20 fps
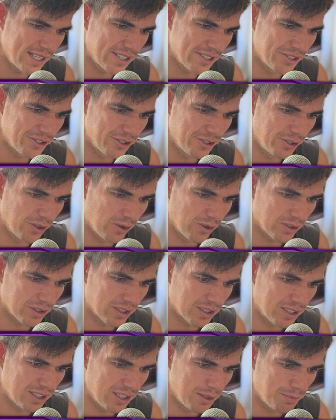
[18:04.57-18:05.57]
did you
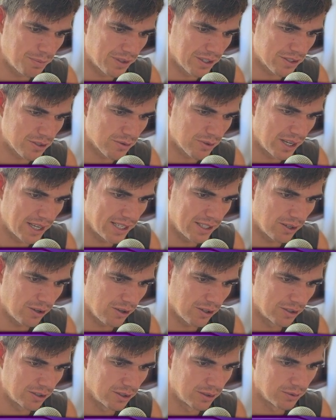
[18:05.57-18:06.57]
not keep the trade
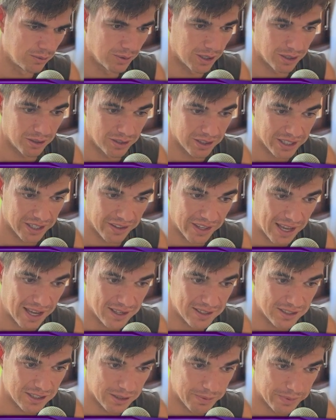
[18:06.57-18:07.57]
on? Well, look at
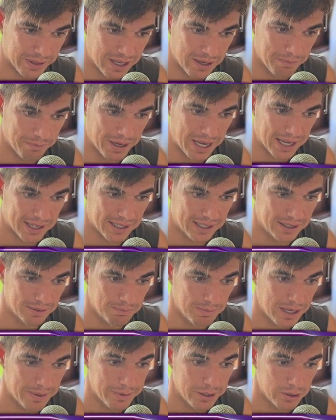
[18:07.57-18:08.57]
that. It just came back
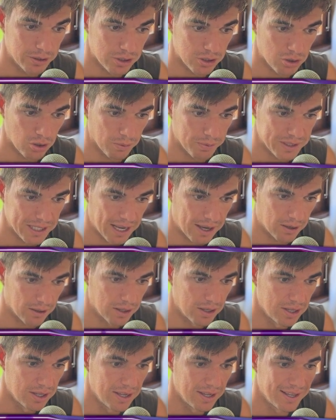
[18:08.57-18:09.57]
and maybe you stopped
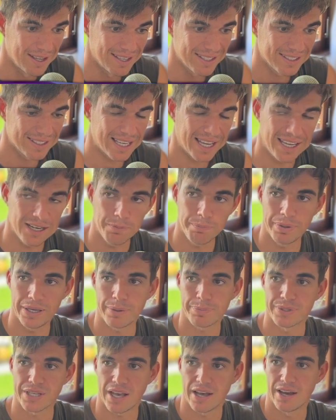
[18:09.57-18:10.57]
out. 10
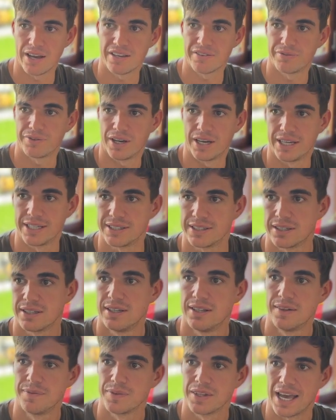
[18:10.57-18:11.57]
pips I find
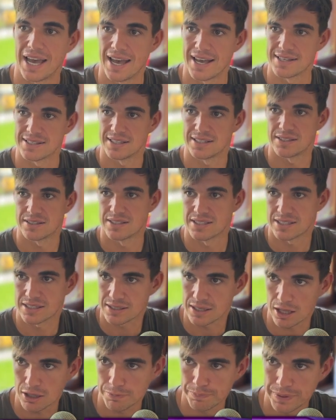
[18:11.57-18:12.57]
as a
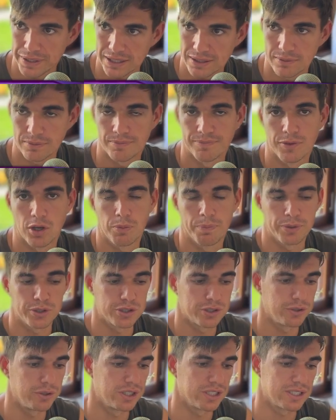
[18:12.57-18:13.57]
scalping
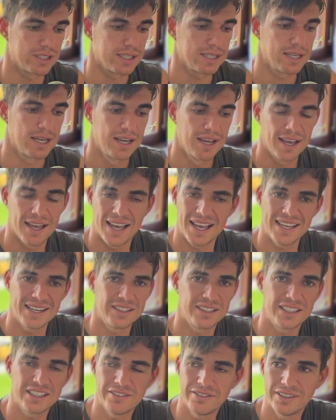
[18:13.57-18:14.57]
opportunity,
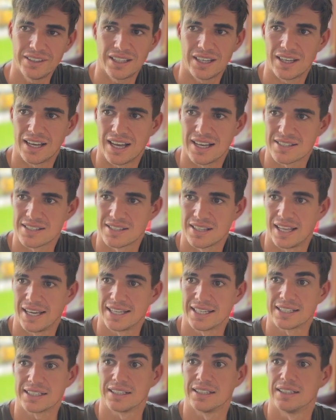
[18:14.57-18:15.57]
and even as
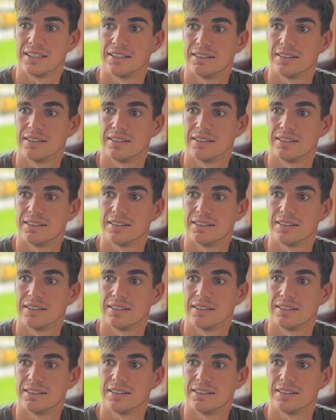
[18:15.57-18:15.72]
like